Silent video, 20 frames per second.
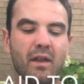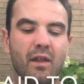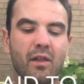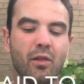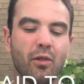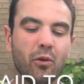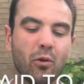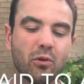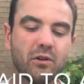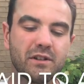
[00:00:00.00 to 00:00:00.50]

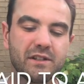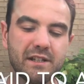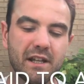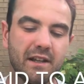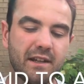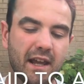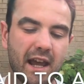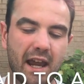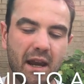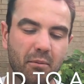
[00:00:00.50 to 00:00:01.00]
Lord said
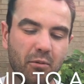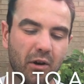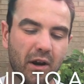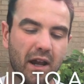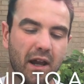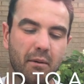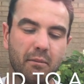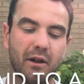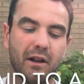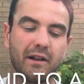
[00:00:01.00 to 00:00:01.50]
to
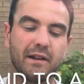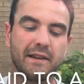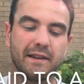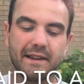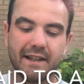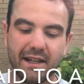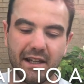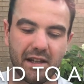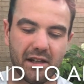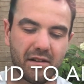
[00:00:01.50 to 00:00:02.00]
Abraham,
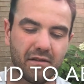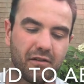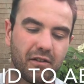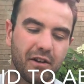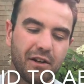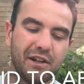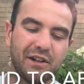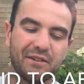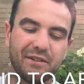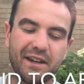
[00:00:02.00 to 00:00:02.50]
leave
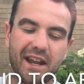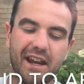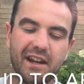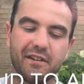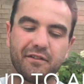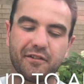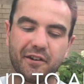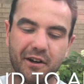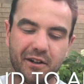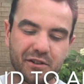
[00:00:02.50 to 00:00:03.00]
your
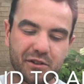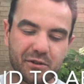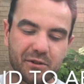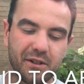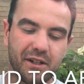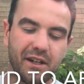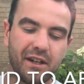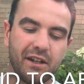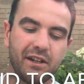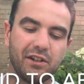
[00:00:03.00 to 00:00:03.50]
native
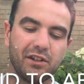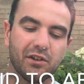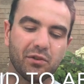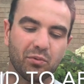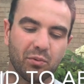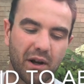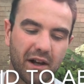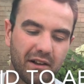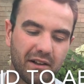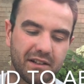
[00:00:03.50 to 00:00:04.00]
country, your
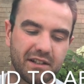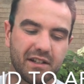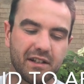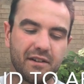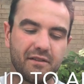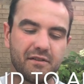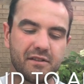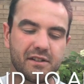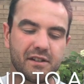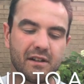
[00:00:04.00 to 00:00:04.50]

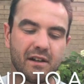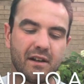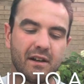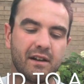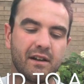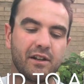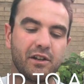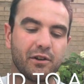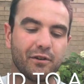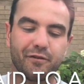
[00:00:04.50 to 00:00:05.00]
relatives,
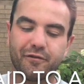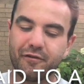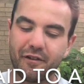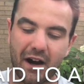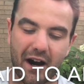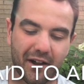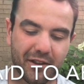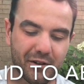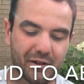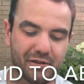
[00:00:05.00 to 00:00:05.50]
your
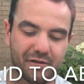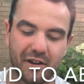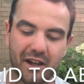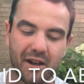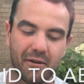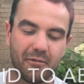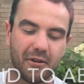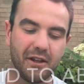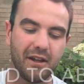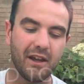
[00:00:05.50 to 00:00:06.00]
father's
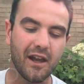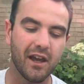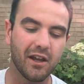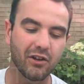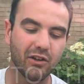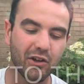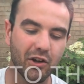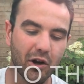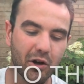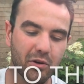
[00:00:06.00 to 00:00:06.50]
family,
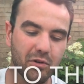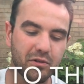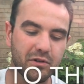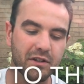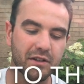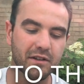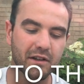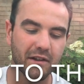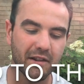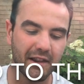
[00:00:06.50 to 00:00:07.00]
and go
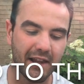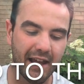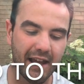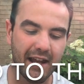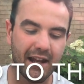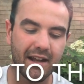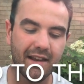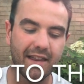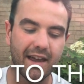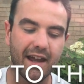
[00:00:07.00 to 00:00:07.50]
to the
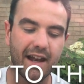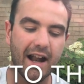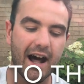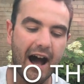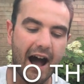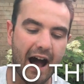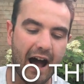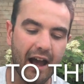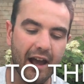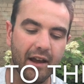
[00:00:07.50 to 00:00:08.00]
land that
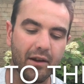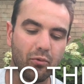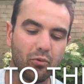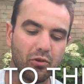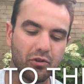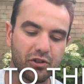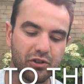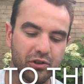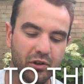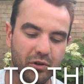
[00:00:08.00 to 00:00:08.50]
I
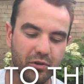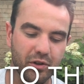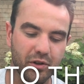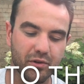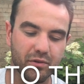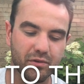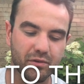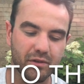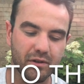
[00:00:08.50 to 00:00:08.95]
will show you.